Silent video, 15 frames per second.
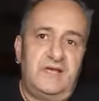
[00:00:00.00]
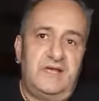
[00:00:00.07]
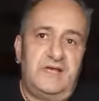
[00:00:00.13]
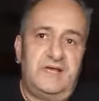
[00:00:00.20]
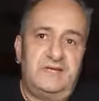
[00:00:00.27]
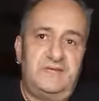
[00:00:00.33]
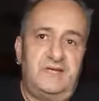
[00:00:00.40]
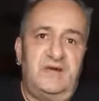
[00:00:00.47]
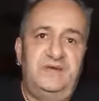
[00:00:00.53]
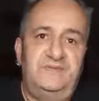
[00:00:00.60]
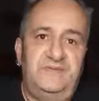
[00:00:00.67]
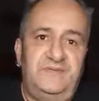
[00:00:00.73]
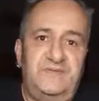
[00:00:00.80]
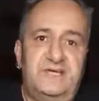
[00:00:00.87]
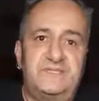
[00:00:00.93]
And I
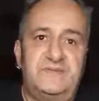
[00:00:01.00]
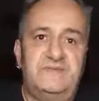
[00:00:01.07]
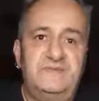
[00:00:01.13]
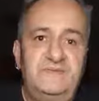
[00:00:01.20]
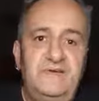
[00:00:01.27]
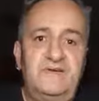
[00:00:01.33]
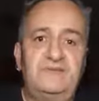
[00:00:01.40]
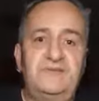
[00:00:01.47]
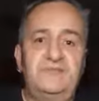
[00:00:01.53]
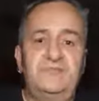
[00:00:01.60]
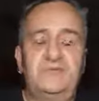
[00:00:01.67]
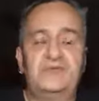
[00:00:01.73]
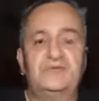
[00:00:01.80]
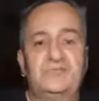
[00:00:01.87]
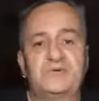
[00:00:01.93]
think that's a very
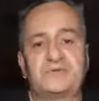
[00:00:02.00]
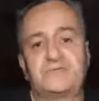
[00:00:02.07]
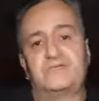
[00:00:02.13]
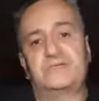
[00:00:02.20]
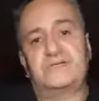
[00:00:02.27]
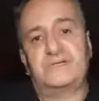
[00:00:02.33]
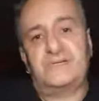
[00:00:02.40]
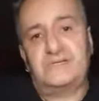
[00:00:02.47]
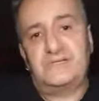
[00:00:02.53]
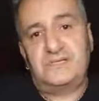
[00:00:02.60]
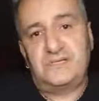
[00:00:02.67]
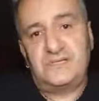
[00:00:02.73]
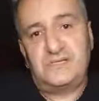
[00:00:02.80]
real possibility.